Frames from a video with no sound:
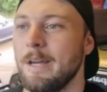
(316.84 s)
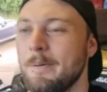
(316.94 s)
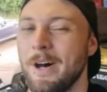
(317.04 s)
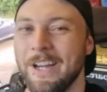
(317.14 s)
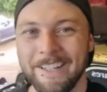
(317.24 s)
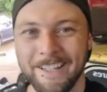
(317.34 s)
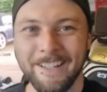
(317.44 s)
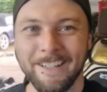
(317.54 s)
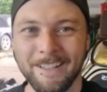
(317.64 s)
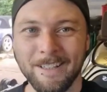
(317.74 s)
Mike,
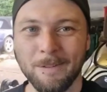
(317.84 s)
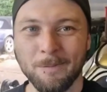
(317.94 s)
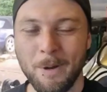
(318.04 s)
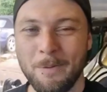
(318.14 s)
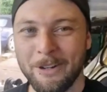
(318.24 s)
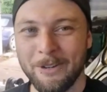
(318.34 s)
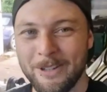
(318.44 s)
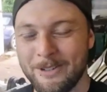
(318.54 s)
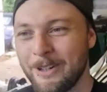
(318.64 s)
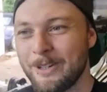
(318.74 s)
when we're on
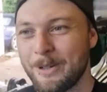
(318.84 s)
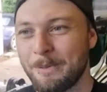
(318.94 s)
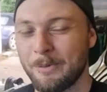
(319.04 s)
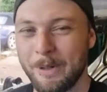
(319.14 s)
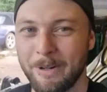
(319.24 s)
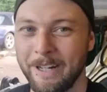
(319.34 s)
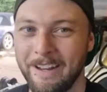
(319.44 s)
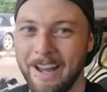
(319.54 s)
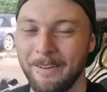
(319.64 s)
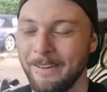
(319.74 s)
this road trip and we break
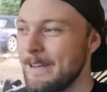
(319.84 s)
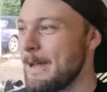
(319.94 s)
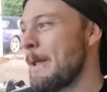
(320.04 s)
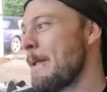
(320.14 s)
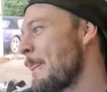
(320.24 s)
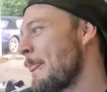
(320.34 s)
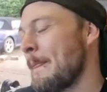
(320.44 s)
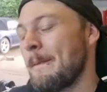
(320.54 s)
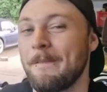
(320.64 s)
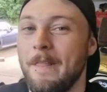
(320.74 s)
down,
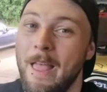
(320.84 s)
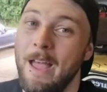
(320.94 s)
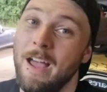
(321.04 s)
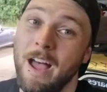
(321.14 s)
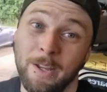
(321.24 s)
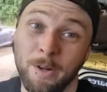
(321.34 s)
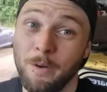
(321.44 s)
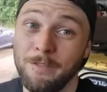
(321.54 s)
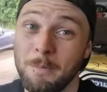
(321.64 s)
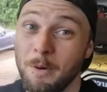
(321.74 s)
I can
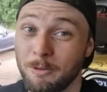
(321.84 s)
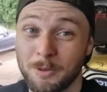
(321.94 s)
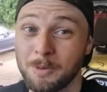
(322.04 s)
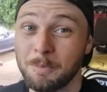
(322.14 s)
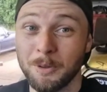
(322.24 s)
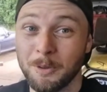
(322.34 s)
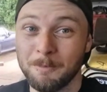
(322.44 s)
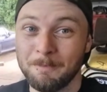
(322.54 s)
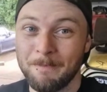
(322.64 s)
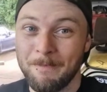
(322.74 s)
offer moral support.
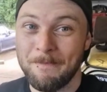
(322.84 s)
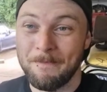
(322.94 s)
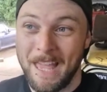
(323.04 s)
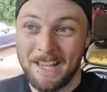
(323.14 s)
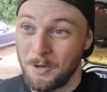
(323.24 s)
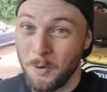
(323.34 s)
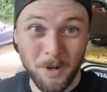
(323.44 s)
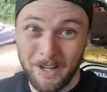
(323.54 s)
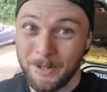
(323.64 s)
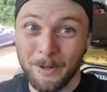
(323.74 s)
That's all
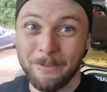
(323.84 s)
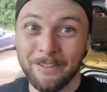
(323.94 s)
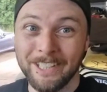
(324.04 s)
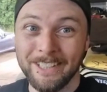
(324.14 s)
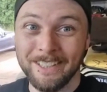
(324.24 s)
I can offer.